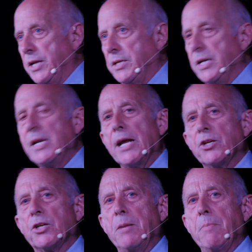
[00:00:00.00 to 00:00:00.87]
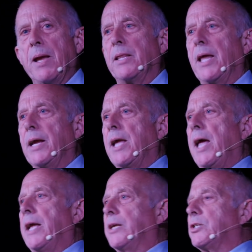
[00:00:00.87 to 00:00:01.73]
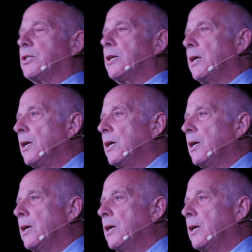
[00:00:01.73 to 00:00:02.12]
They did actually make their case.